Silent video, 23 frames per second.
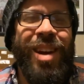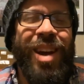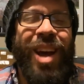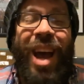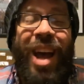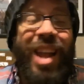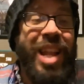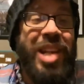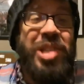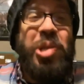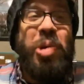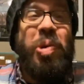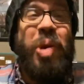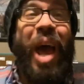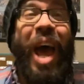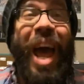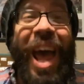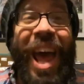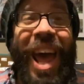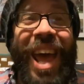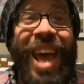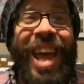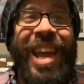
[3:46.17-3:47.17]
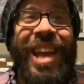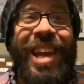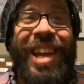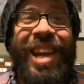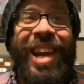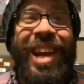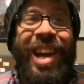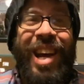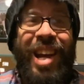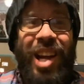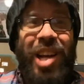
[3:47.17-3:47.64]
And that's okay.
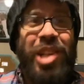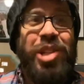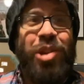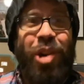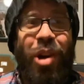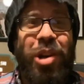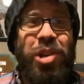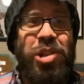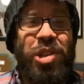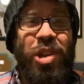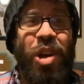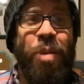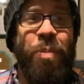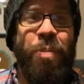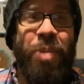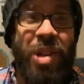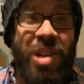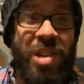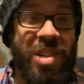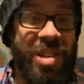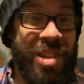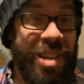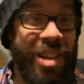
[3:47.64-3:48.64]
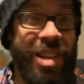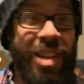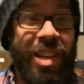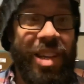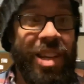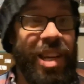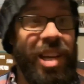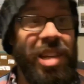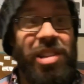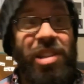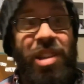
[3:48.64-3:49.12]
That's awesome. But it's like, you
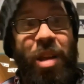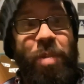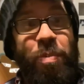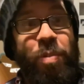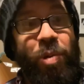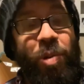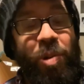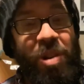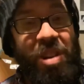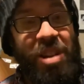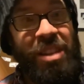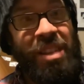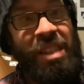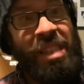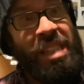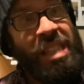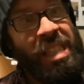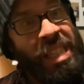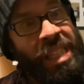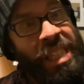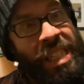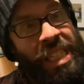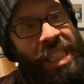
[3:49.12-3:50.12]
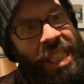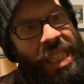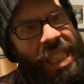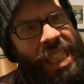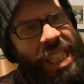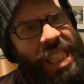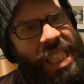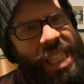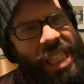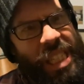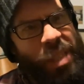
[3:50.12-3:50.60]
get to that point, you're like,
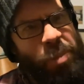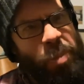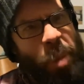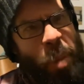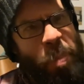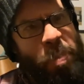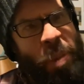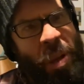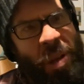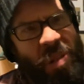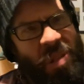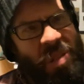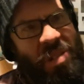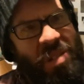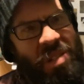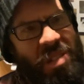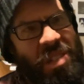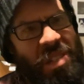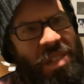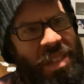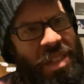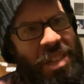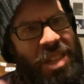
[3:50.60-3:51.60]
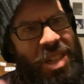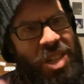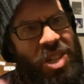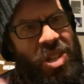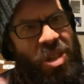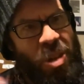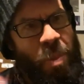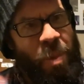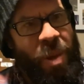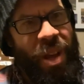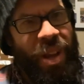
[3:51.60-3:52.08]
oh, my belt needs
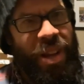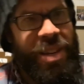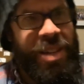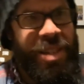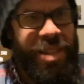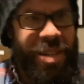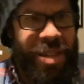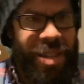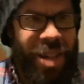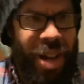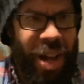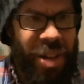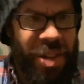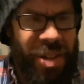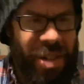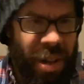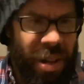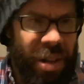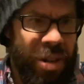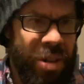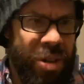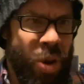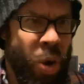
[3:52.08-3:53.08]
to be undone.